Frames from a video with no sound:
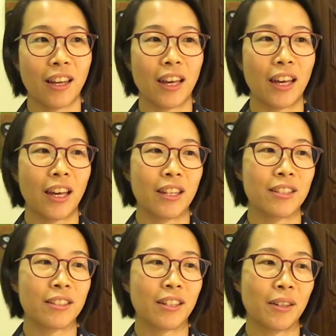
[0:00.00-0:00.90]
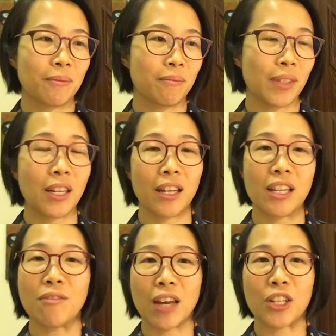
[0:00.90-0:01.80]
and and
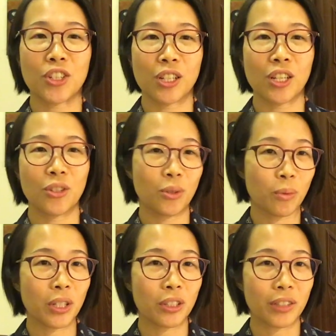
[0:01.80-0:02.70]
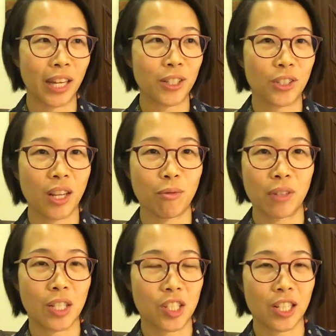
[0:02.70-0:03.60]
eventually you will get to that
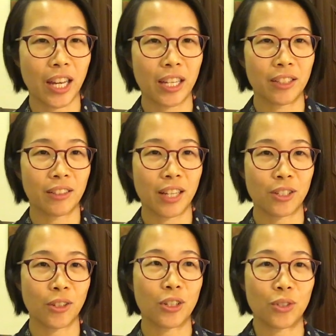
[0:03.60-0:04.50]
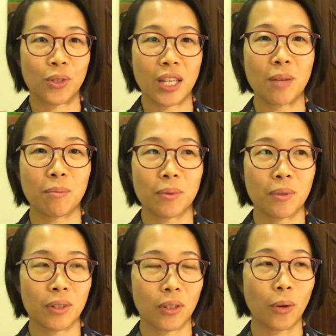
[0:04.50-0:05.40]
finish line as long as you keep
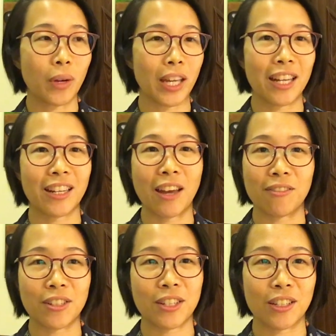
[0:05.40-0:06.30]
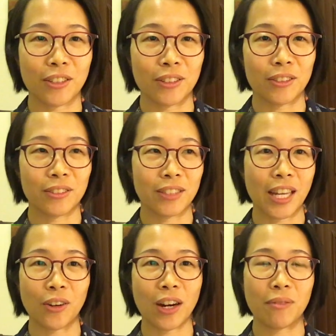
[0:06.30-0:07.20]
going at it every single
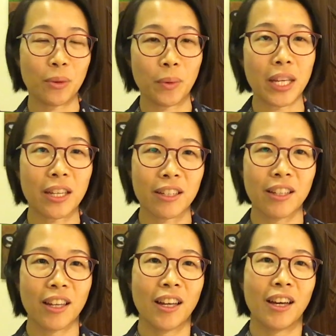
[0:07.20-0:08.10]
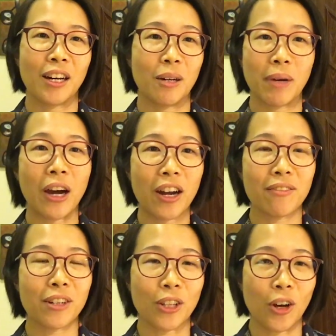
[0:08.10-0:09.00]
day or every week,
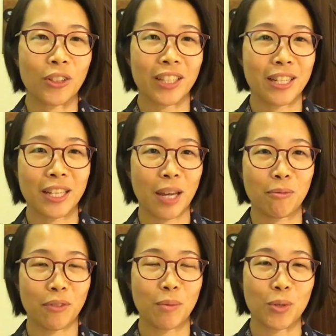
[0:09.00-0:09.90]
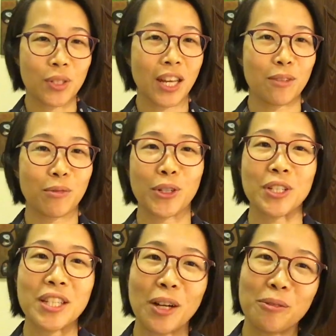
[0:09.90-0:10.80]
however long that time frame you set for
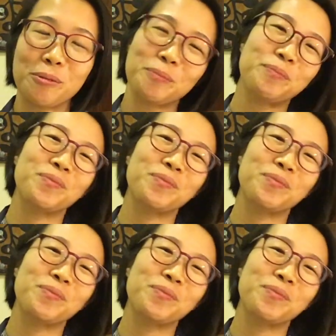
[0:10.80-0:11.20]
yourself.